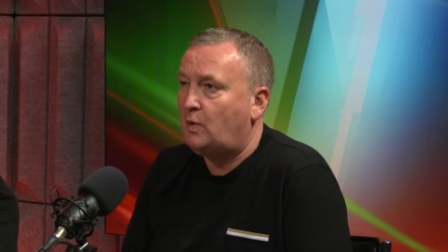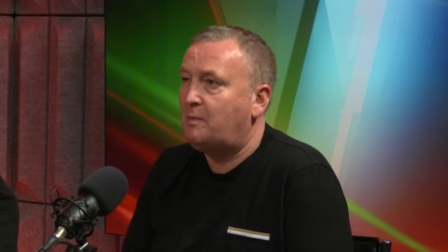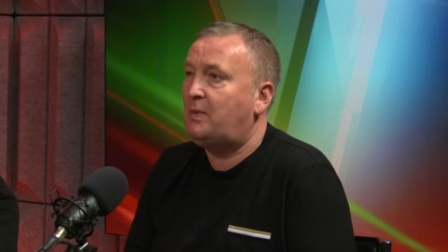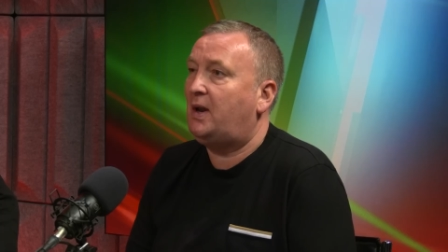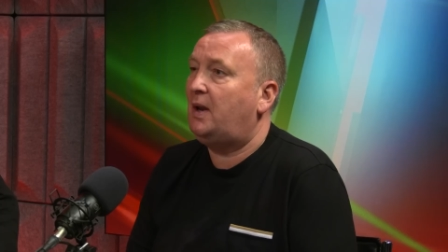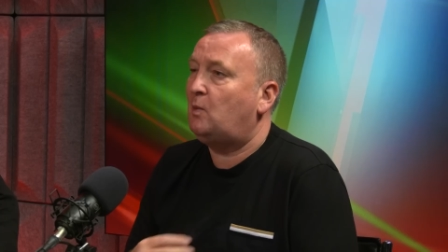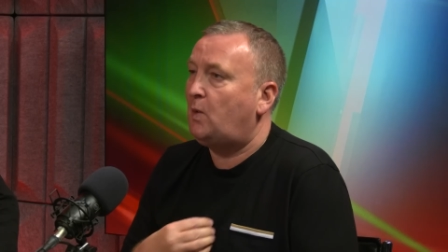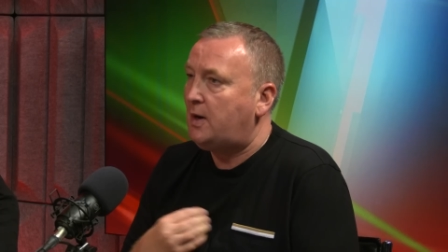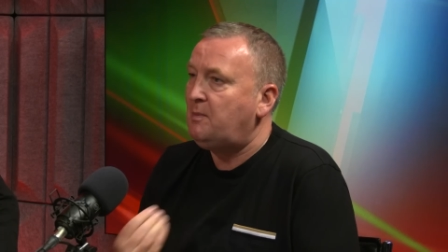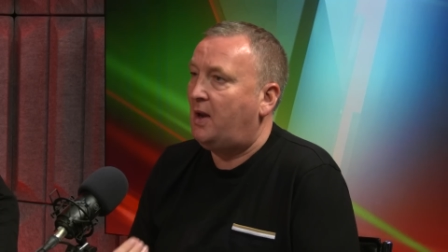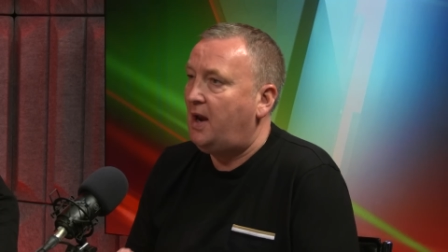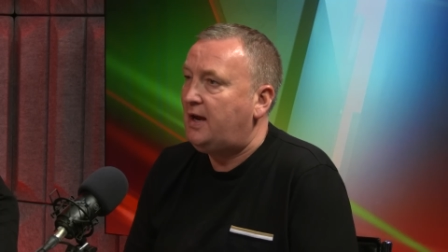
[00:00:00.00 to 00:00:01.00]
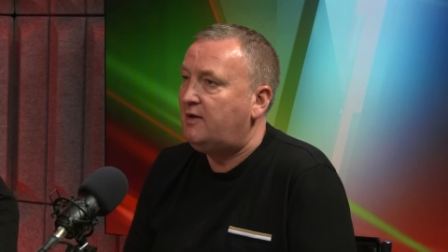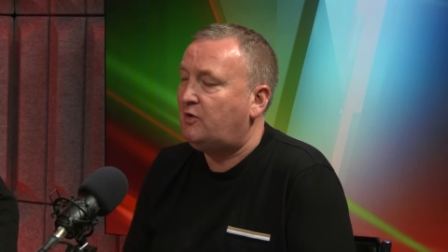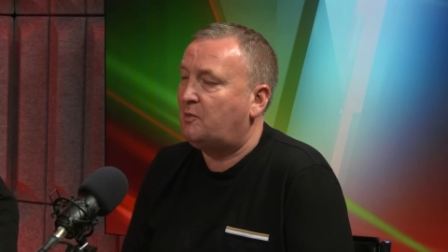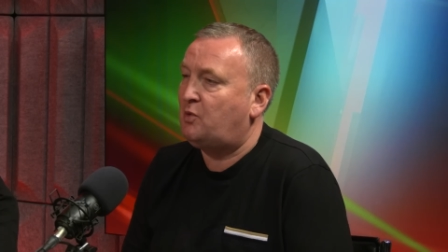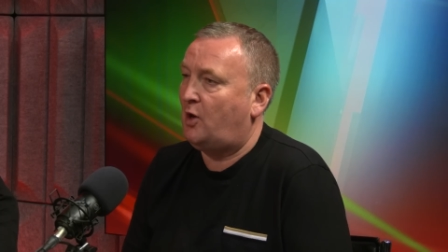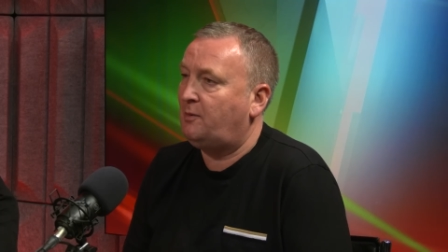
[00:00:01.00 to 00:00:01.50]
We believe
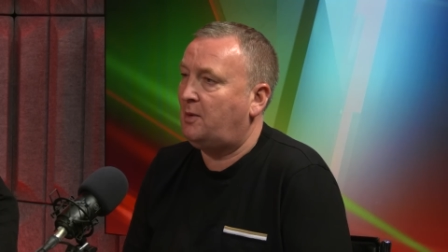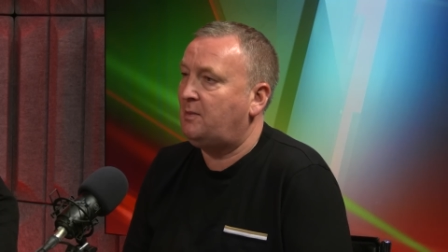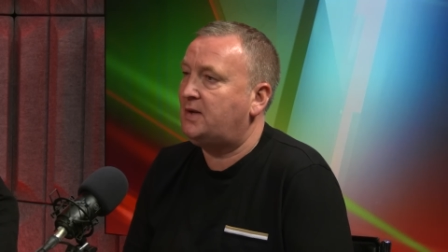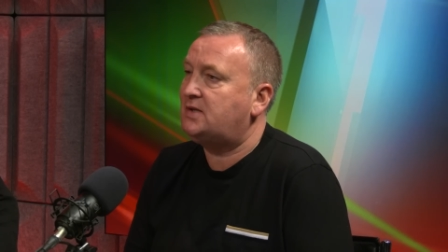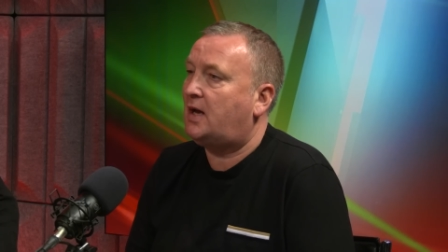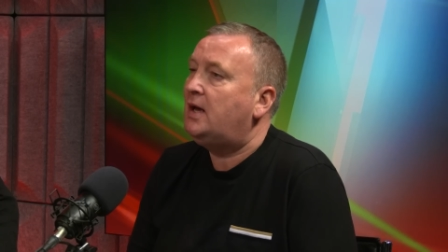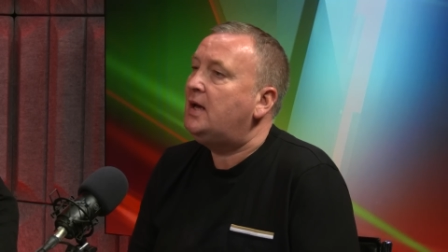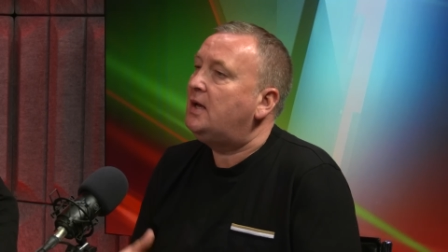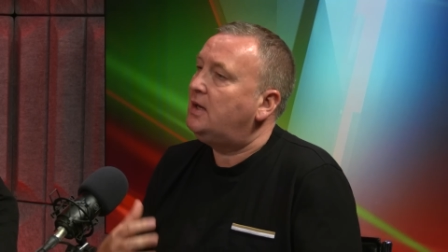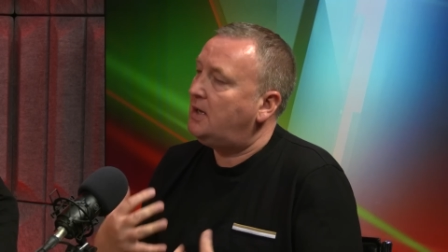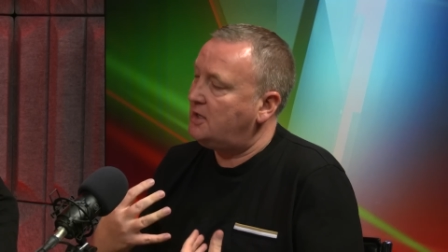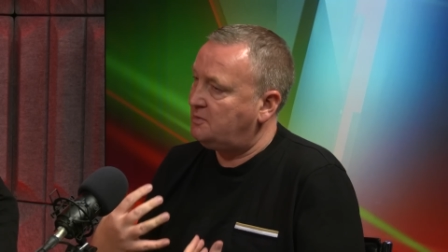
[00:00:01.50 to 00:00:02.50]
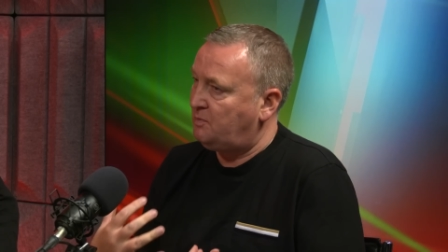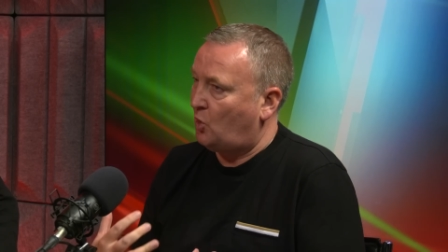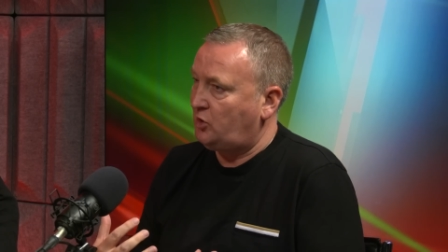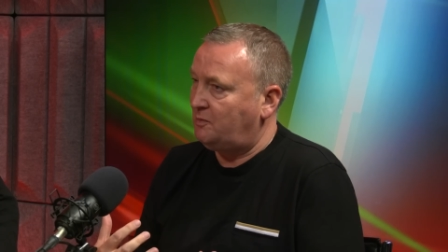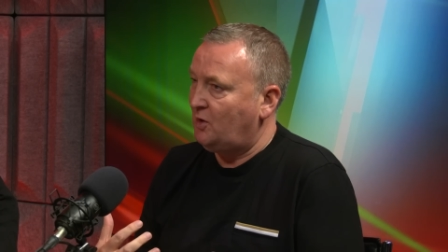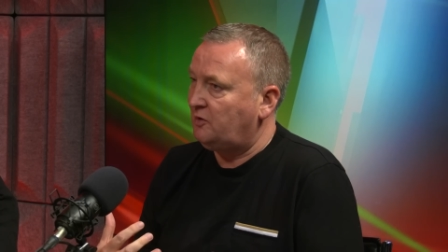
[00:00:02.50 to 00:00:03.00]
the problem is that his
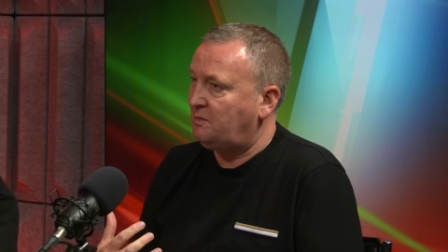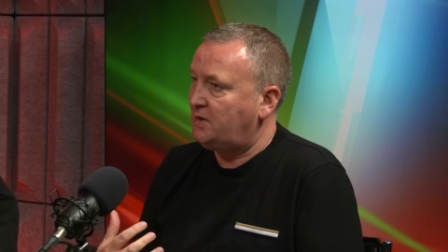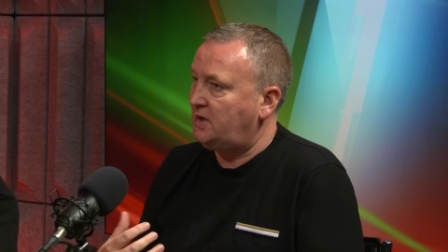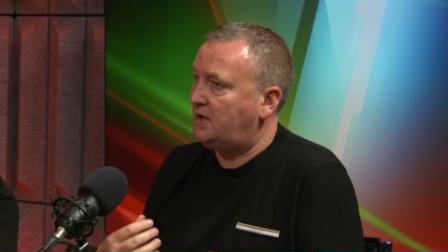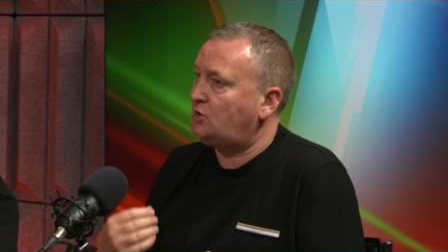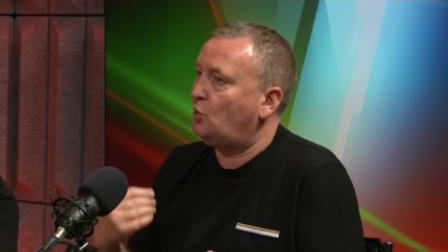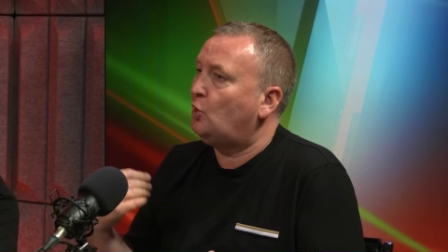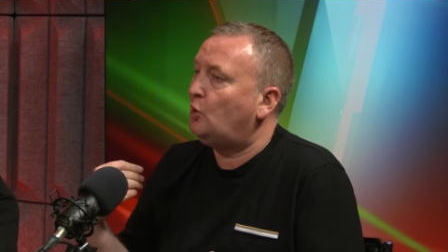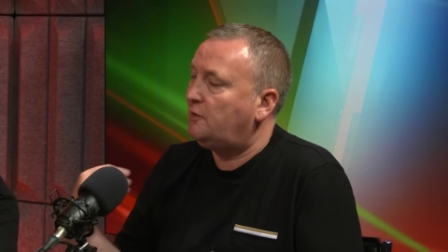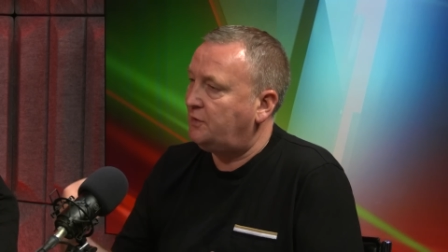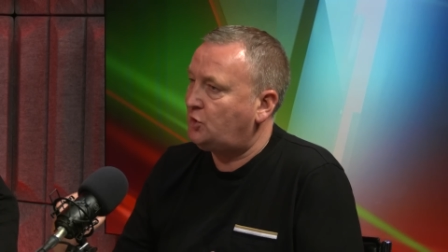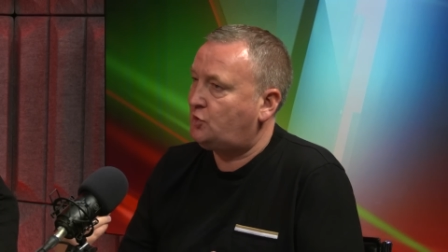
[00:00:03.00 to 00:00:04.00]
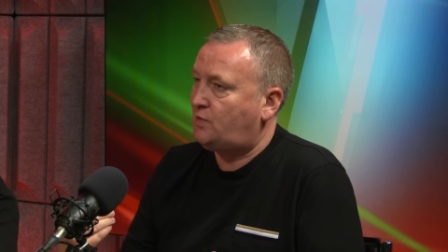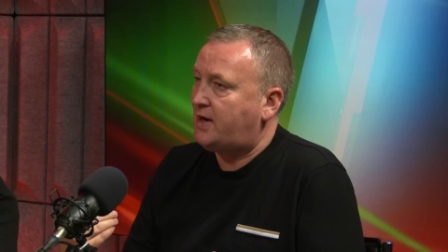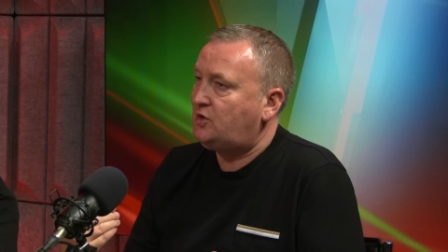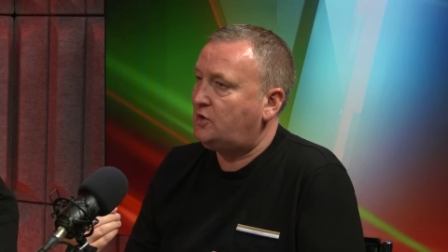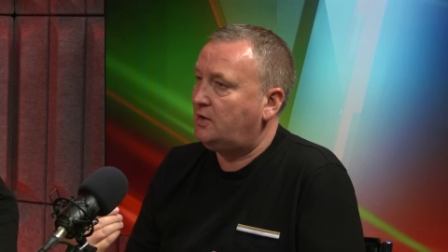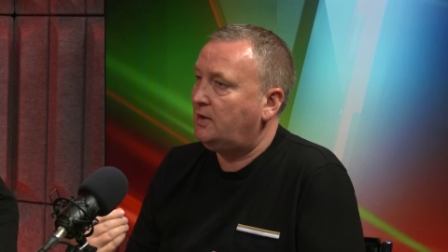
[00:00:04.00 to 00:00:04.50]
body movement is
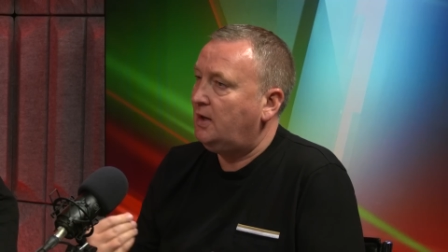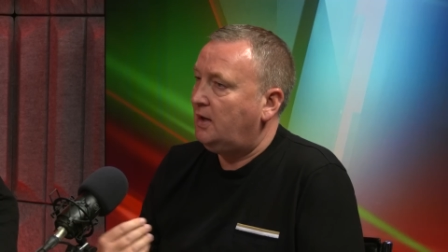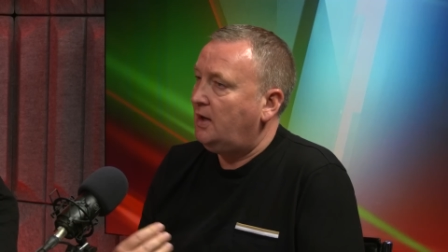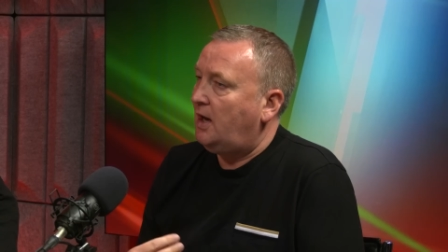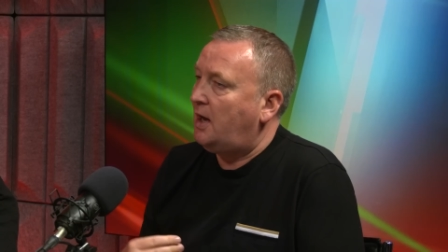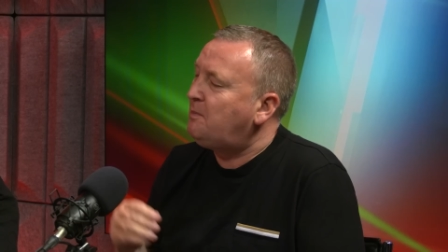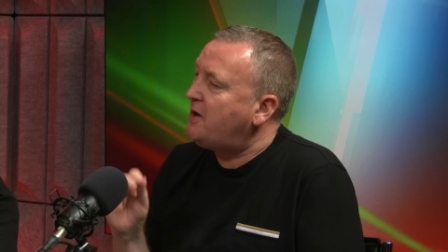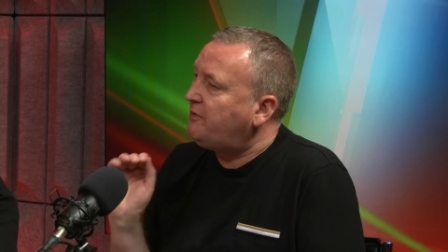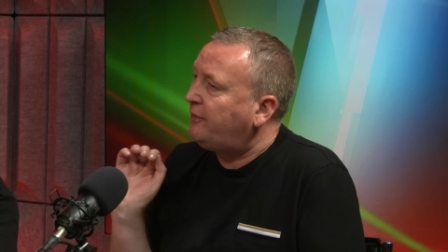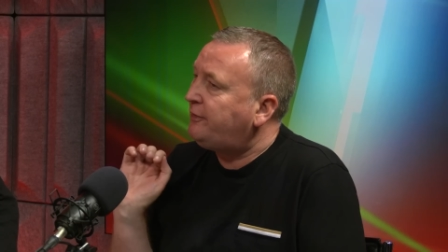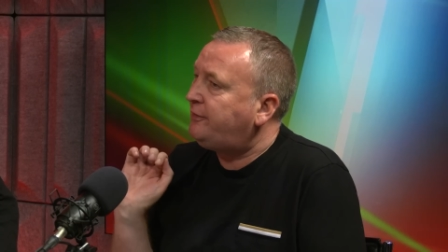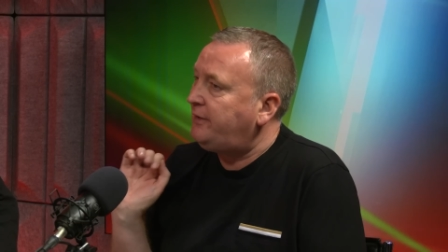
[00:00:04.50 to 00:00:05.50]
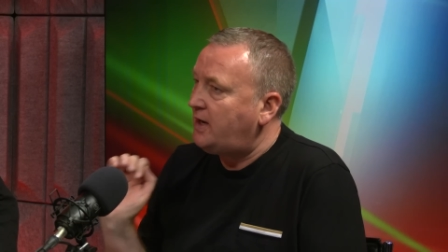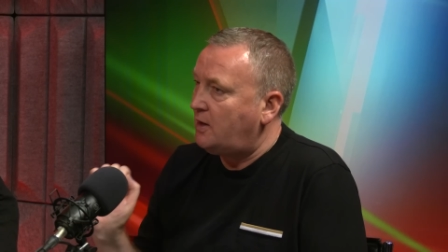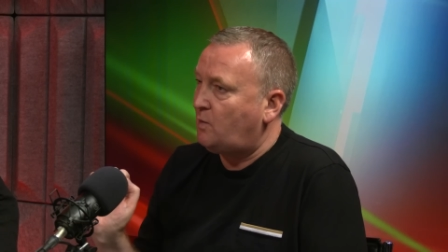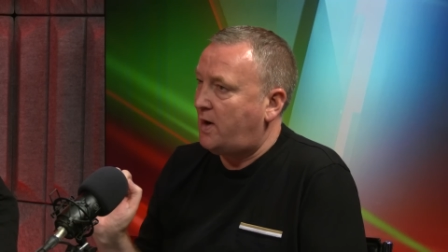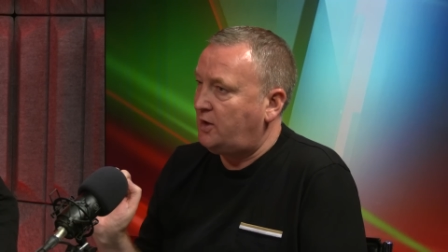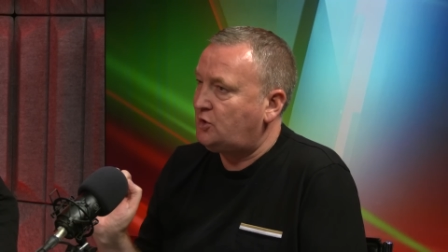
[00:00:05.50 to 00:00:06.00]
overstretching, and a bit of a fear
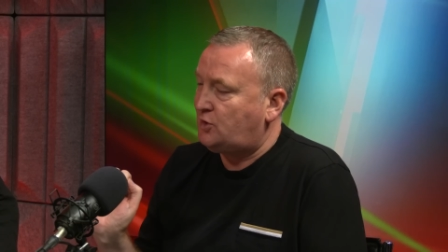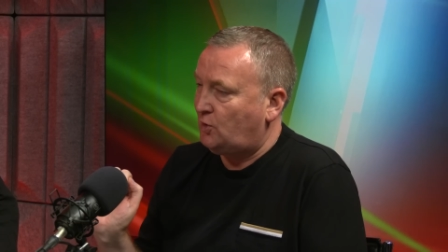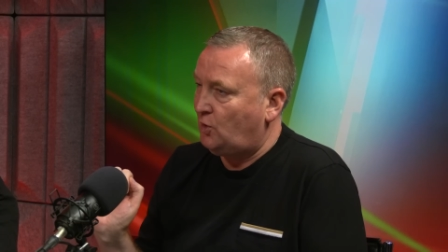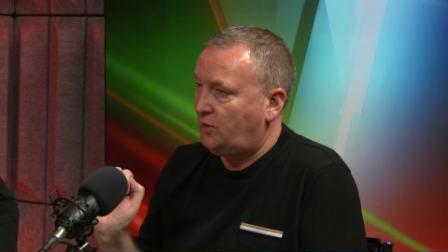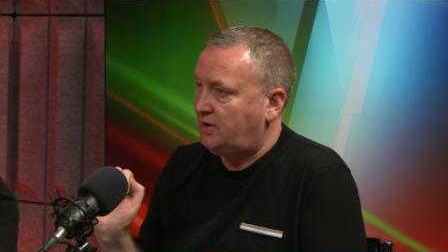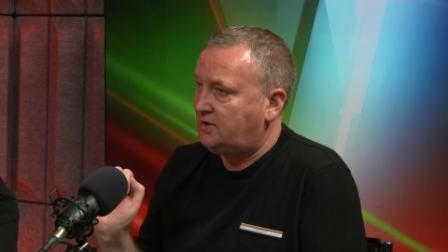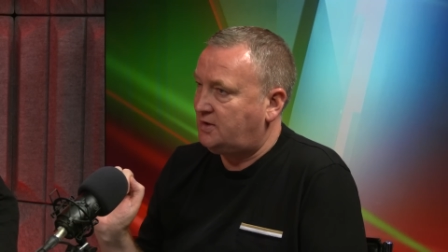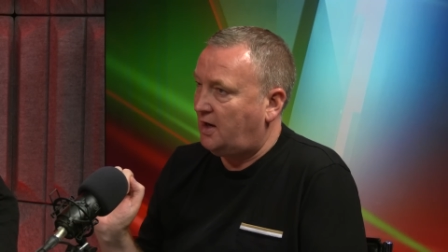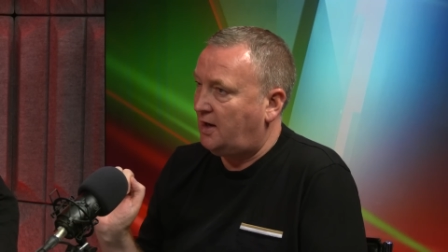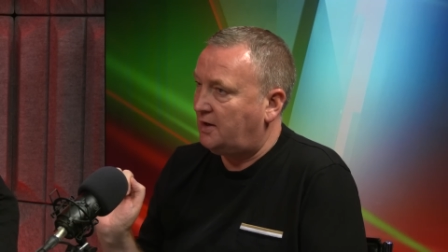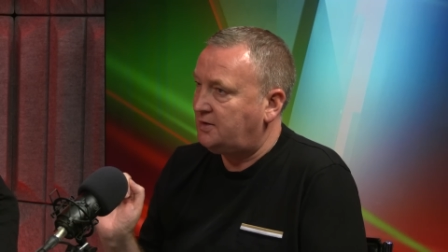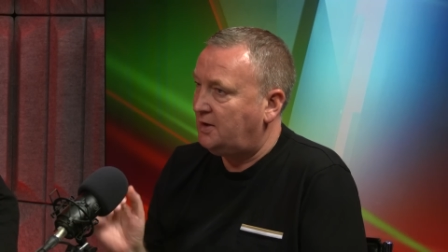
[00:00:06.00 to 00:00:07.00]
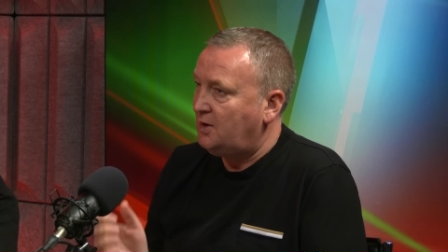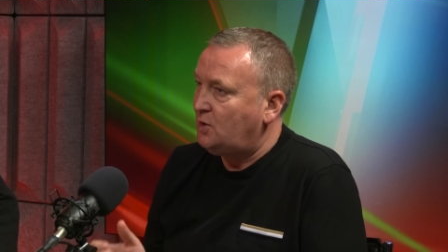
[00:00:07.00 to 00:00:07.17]
when he's thrown his dart.